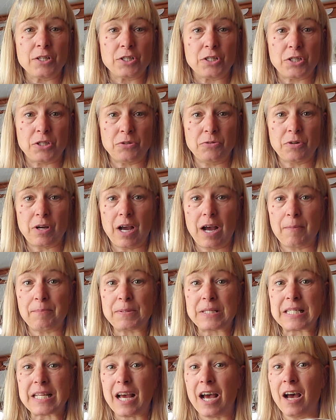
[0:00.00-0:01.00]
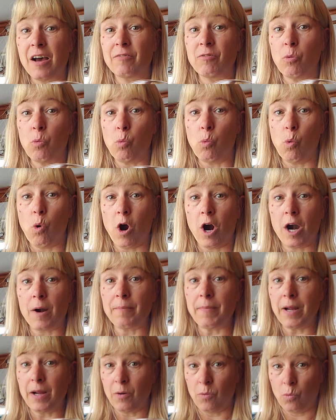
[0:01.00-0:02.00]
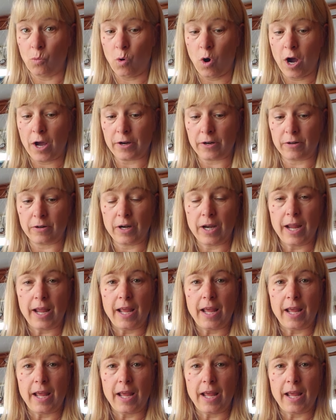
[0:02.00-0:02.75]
2 cups of warm water.